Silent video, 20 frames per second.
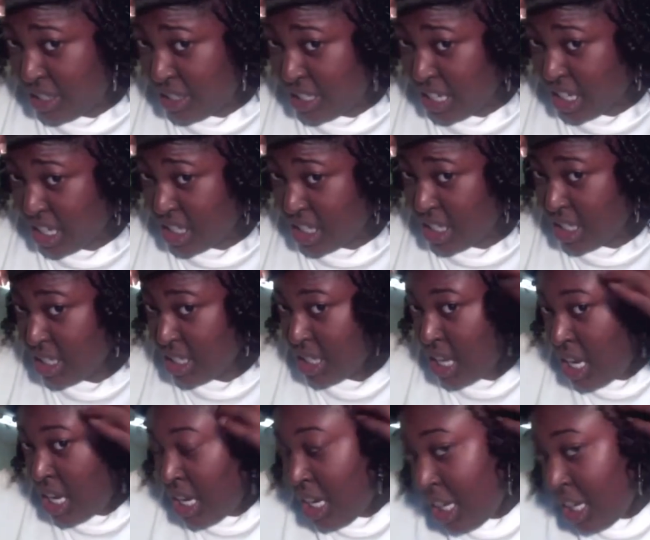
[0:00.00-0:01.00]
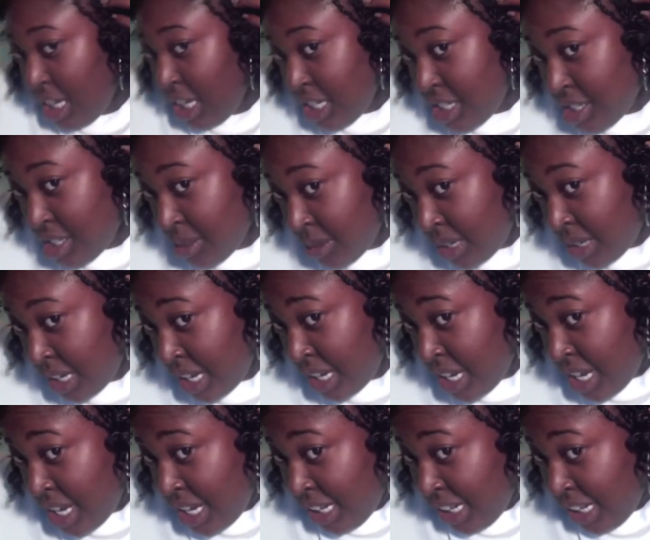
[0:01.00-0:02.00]
sections and do it.
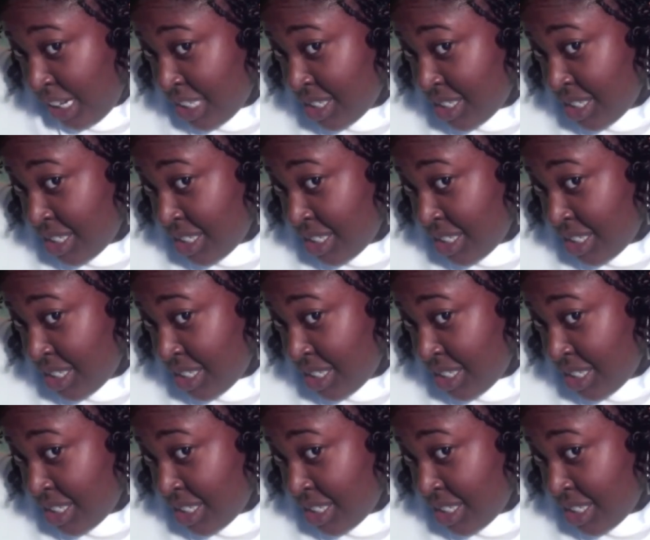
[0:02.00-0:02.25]
As